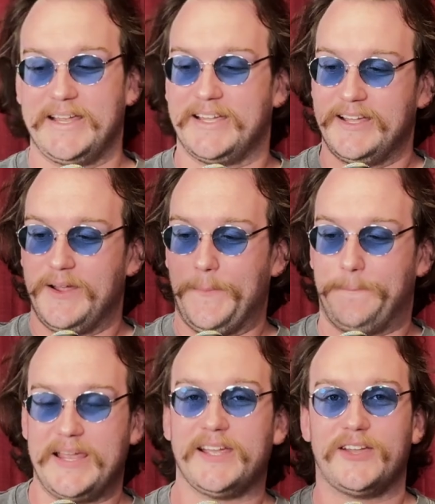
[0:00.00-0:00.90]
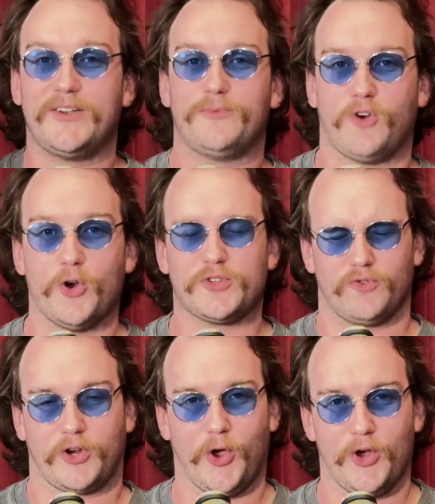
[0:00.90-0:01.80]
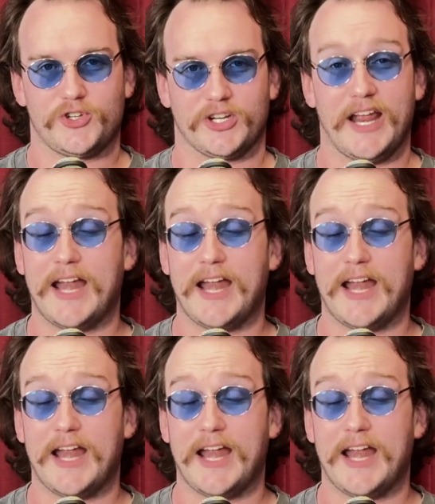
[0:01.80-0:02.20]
Big gross recursion.